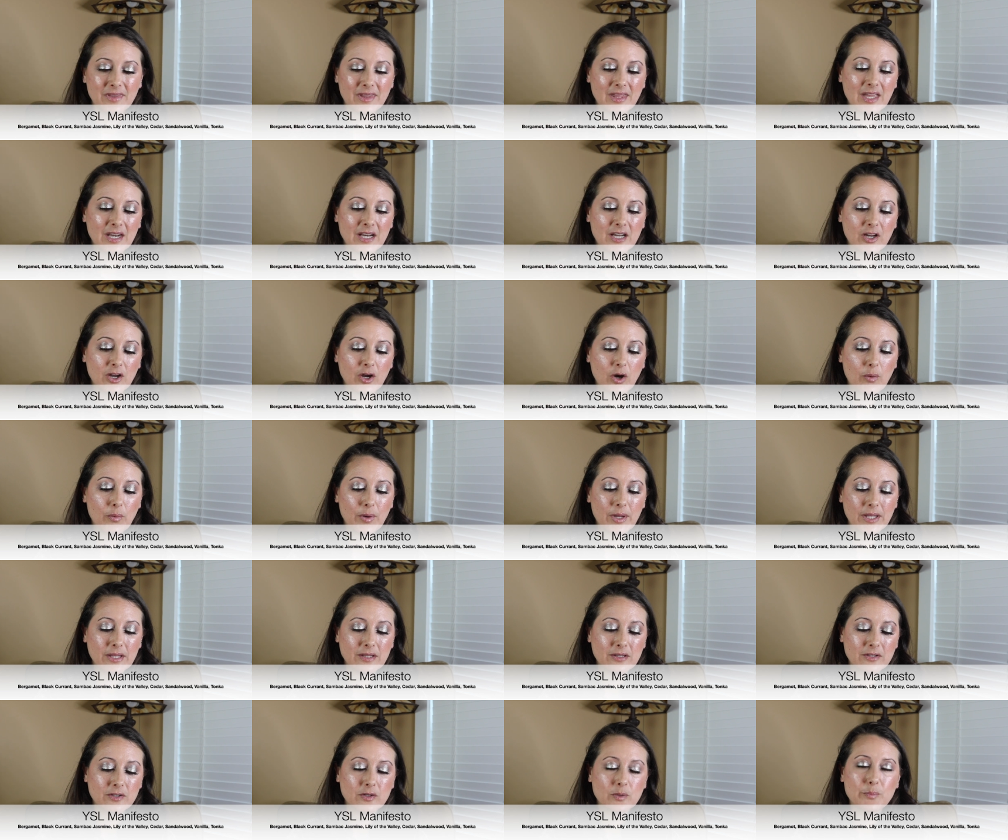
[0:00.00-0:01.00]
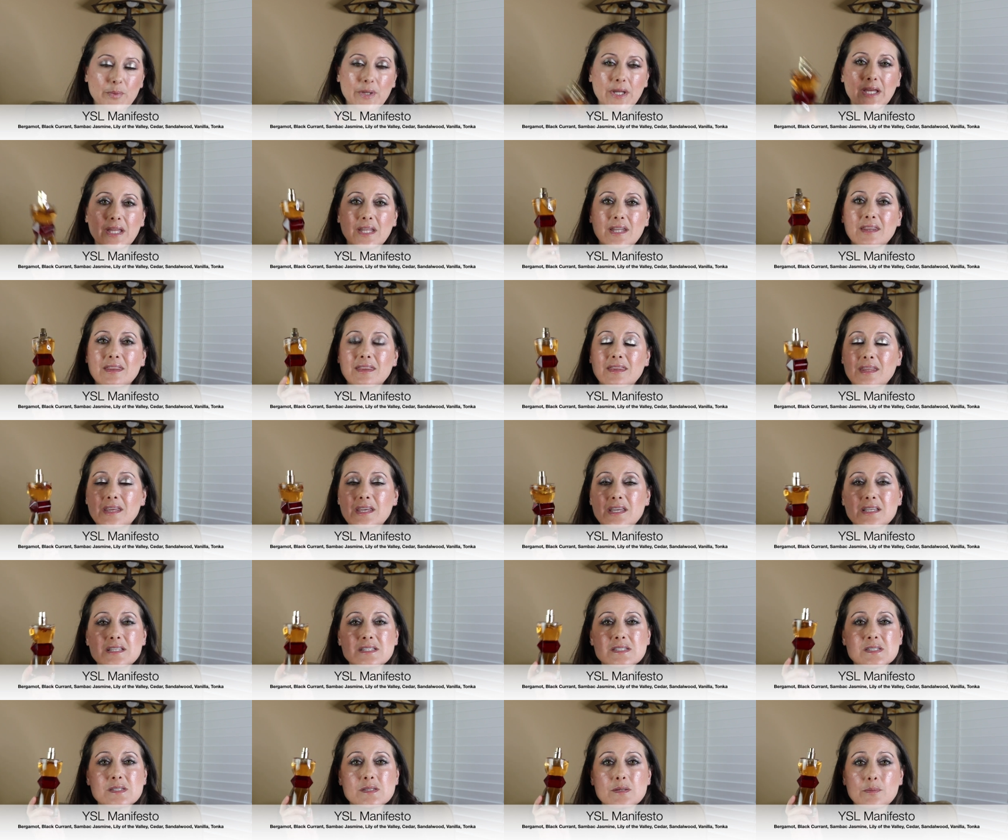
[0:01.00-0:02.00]
get it going a little bit.
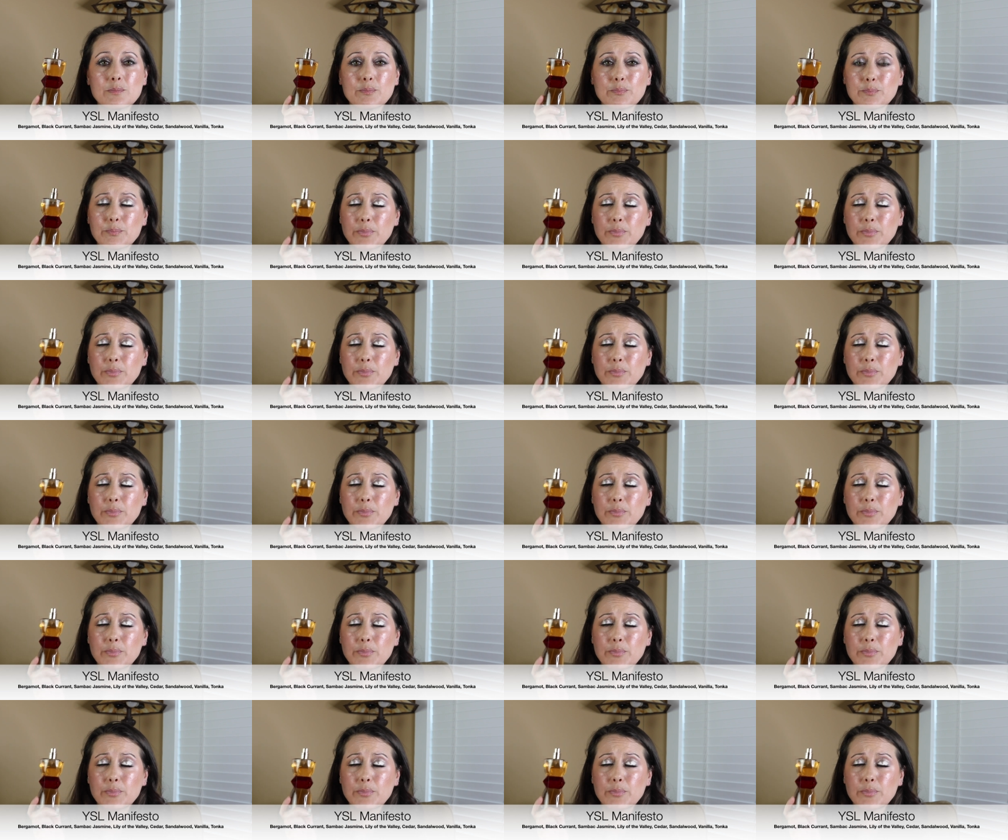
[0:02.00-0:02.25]
These